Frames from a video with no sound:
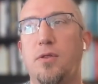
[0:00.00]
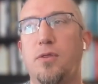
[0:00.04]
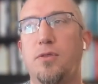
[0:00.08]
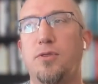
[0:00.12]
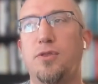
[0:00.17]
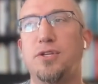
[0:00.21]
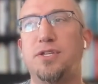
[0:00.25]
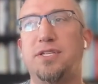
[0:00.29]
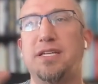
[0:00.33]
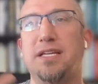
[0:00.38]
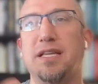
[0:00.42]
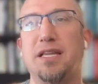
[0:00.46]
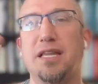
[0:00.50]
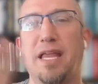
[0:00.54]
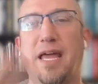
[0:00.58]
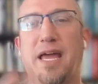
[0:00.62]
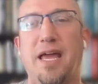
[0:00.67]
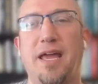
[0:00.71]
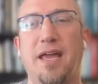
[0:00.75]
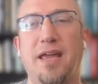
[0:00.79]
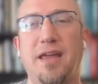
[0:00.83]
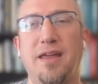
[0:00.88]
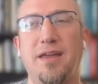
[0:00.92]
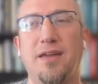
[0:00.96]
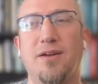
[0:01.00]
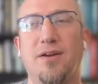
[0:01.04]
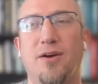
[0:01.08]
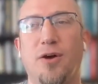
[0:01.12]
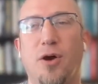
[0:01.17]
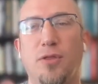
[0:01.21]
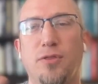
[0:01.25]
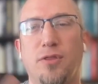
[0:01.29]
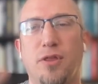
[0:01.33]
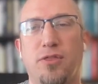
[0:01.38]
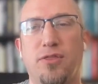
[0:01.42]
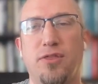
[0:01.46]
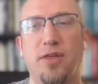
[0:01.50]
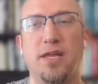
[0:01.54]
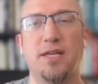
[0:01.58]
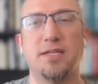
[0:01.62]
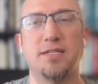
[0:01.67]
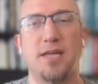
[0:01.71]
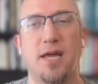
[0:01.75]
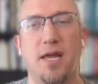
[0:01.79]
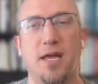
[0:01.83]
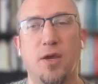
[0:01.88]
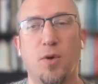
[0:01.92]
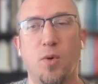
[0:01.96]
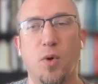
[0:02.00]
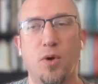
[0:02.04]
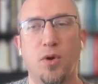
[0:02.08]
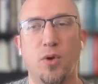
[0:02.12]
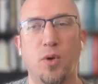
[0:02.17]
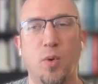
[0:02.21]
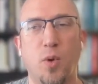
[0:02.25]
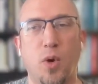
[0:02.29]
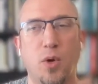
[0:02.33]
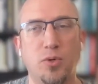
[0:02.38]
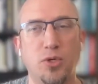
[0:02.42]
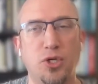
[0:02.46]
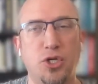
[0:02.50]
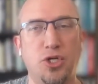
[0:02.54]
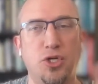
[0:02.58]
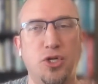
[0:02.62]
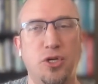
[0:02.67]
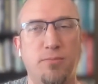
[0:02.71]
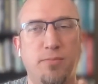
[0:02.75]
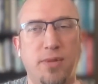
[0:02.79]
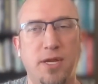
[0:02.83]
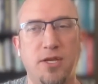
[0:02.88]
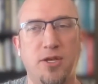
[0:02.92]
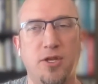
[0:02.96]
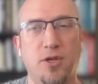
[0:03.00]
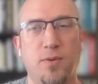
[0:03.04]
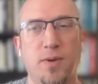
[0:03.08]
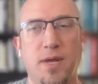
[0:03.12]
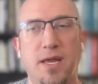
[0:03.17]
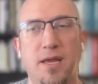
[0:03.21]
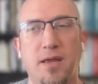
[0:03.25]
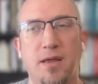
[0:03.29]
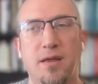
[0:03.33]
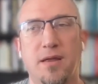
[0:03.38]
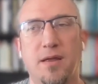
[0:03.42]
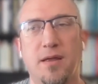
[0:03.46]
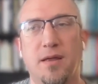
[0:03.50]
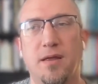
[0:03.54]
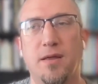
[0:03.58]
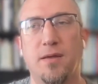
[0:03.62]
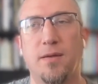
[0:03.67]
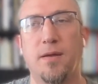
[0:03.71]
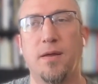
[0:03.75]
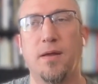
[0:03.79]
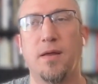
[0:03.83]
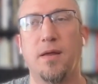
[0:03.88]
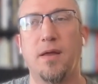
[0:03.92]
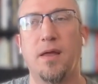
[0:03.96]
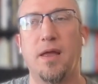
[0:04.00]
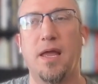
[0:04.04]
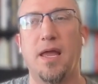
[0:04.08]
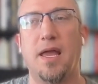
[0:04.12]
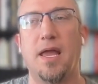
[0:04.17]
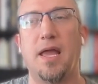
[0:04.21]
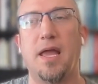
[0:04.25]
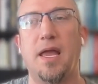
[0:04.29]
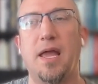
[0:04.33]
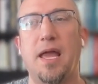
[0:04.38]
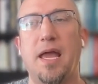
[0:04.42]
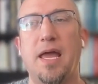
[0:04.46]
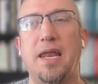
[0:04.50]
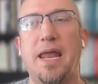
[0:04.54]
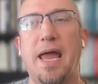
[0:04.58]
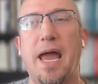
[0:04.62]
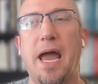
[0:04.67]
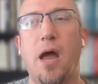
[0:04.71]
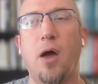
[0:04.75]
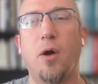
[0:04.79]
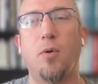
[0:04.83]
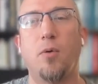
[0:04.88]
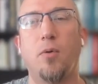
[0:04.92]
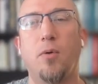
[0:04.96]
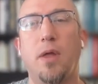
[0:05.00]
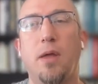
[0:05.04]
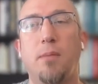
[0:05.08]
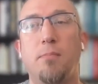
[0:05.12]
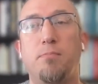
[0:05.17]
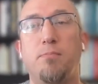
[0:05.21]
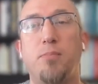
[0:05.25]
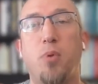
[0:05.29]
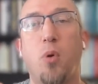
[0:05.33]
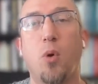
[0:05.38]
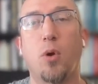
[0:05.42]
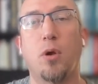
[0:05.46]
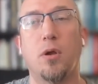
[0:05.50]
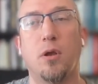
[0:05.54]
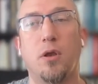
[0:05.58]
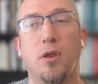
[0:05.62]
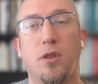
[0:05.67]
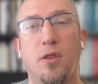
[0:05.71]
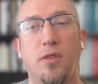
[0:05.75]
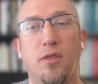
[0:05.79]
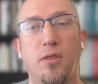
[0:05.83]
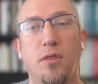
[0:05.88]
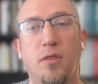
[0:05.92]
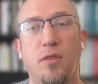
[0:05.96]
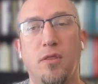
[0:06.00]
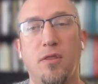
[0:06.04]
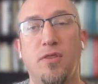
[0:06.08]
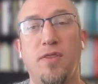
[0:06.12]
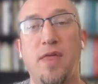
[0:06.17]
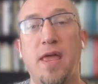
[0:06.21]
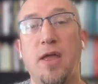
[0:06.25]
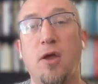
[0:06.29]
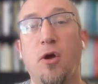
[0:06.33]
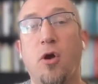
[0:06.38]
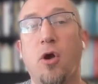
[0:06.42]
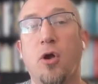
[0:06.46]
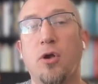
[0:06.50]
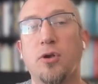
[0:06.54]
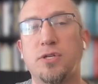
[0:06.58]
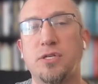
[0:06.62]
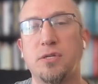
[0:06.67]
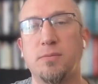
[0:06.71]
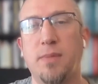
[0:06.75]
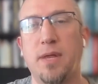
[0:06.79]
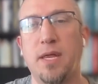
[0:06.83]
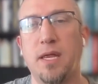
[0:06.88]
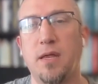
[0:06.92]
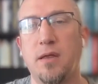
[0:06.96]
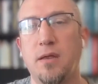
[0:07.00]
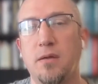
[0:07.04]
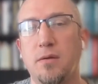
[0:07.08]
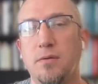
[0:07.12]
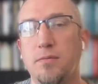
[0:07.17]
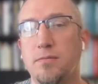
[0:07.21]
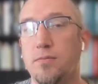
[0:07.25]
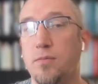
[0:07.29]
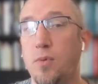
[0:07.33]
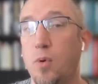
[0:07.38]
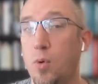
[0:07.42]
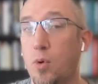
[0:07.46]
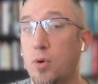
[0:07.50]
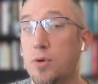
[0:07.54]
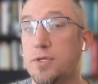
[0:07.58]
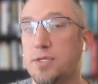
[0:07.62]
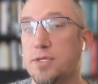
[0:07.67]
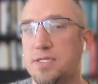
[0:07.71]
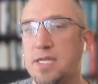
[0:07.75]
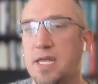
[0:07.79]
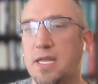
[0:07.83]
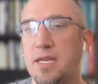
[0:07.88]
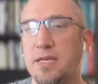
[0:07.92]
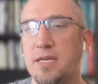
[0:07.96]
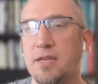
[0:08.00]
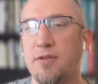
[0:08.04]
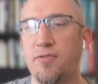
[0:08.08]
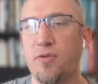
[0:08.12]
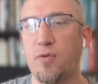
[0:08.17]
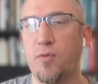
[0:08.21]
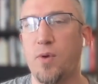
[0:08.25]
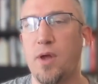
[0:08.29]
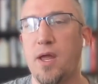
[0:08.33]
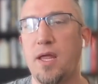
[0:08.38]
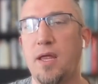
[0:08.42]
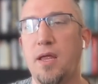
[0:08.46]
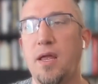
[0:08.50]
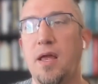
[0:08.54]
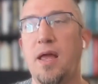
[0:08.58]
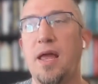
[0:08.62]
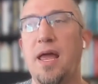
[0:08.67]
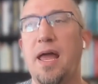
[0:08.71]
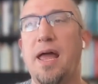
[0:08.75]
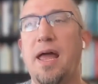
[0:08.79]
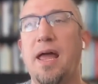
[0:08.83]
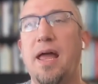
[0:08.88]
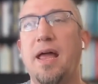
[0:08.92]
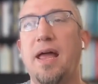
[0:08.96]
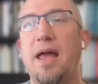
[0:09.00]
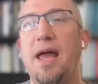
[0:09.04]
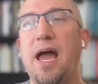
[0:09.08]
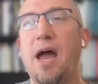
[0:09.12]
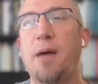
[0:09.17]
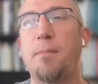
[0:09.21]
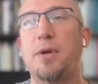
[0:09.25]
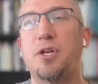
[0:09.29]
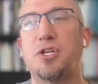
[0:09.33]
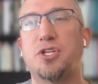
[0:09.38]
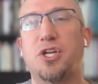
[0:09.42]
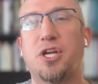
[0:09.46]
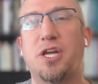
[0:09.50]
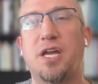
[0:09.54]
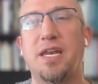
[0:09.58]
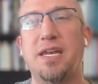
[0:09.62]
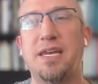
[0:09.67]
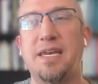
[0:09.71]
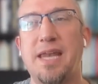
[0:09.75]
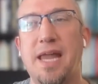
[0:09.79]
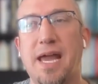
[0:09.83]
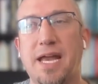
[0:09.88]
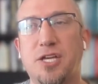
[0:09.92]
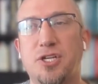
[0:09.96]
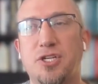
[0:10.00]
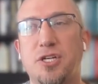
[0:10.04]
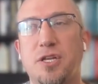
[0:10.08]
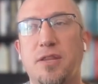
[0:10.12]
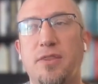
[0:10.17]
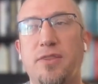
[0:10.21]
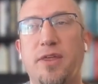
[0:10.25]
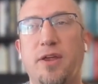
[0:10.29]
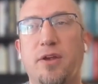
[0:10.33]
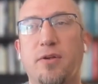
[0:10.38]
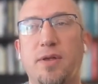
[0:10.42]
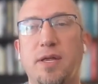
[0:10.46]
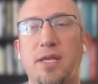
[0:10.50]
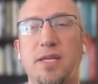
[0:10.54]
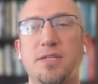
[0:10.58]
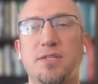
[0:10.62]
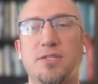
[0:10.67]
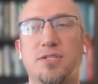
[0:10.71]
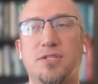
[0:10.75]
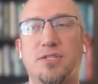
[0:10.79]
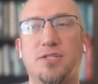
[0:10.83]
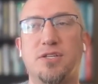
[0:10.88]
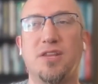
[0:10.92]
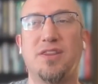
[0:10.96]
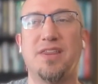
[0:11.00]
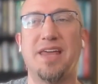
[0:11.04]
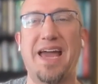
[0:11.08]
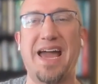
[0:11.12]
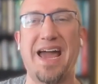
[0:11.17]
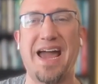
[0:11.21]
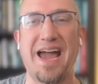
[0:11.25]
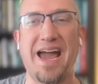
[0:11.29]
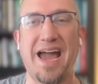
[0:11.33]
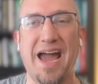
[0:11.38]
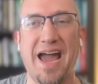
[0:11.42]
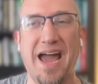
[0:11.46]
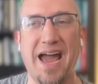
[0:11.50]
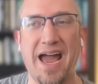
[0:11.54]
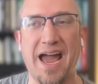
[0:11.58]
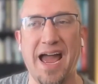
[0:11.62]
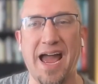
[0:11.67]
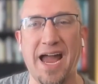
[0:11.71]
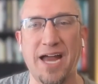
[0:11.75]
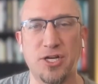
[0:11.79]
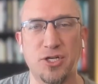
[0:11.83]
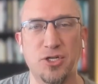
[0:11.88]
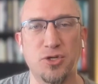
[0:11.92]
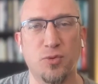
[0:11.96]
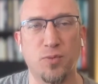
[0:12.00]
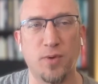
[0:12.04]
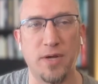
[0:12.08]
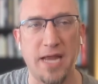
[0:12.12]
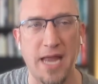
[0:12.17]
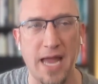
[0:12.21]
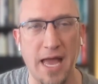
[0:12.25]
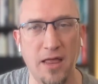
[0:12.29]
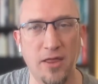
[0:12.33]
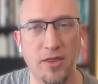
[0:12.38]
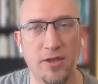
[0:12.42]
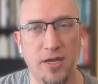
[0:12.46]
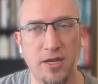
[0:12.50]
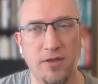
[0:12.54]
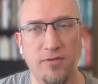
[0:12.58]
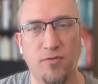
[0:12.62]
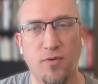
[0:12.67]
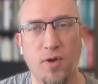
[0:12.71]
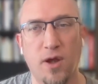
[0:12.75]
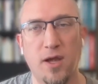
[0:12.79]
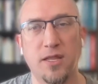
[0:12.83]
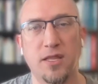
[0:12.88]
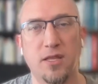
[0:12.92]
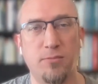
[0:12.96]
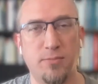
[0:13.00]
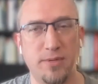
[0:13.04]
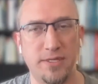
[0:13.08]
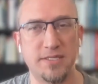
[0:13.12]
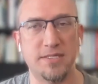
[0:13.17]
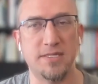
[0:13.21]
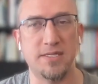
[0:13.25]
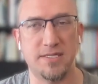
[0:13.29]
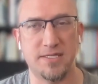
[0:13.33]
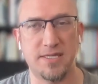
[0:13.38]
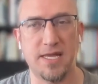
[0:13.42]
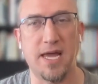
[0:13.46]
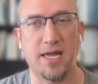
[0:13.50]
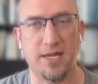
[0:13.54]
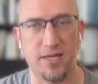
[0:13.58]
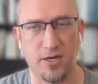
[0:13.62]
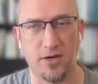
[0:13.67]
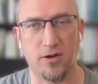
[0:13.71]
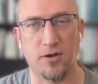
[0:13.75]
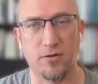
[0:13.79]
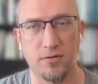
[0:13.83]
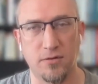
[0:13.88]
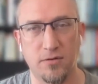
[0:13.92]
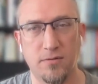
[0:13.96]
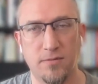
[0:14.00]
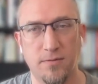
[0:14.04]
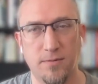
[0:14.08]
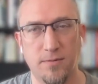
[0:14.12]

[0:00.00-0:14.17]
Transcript: the delay on the things I quote unquote should be doing and how important they are to me, or to say it a different way, how much connection there is to the actual reality of running the business that year.